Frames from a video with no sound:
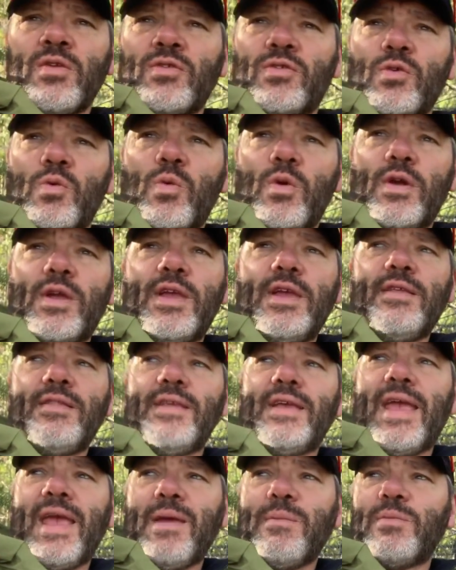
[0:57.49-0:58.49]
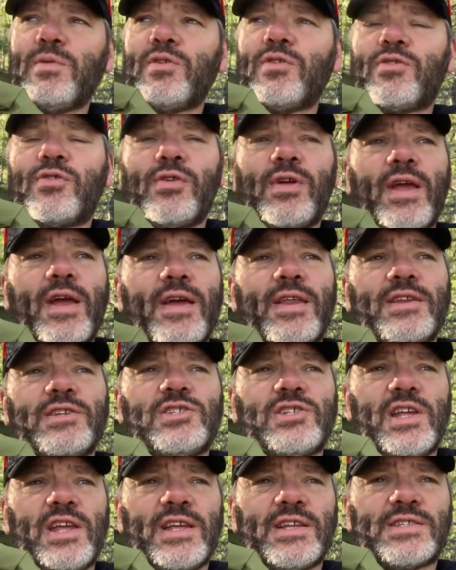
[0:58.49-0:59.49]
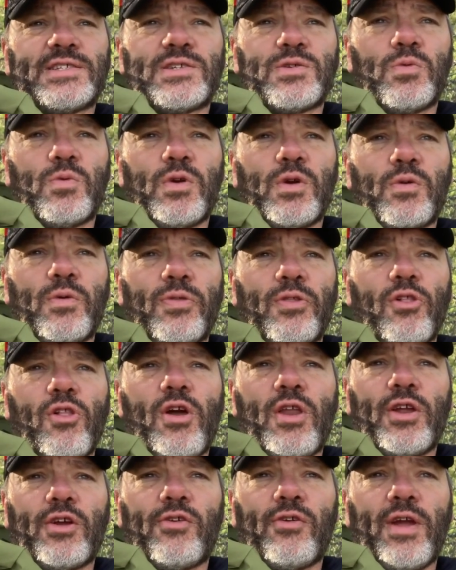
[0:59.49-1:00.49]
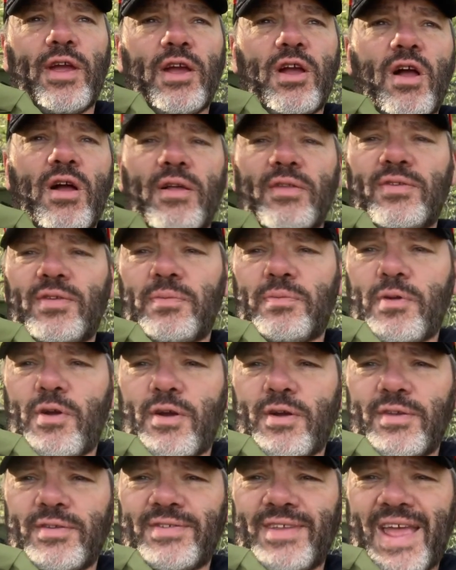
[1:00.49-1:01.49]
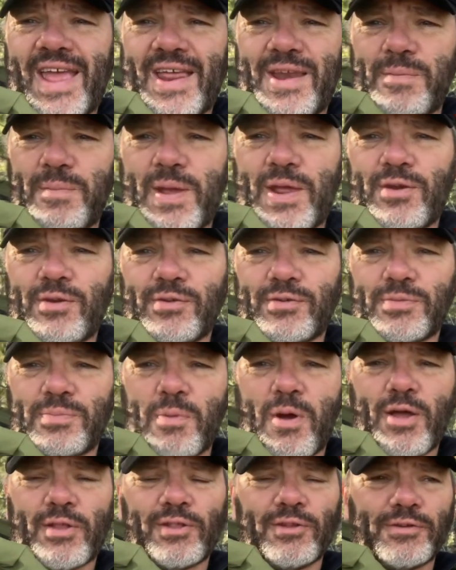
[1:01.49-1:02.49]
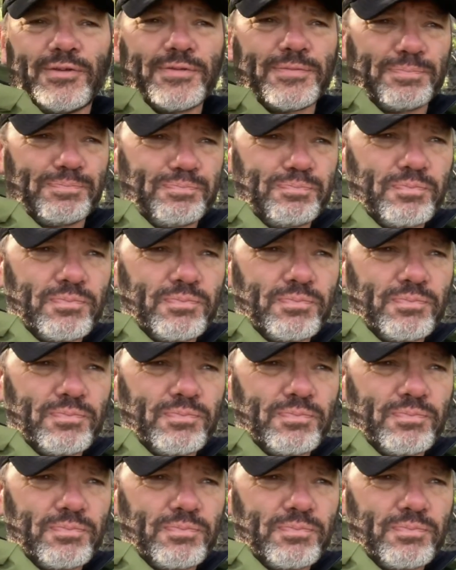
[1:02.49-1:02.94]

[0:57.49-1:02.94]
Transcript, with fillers: So working in the game industry, I had a chance to work with a lot of great concept artists, animators, modelers.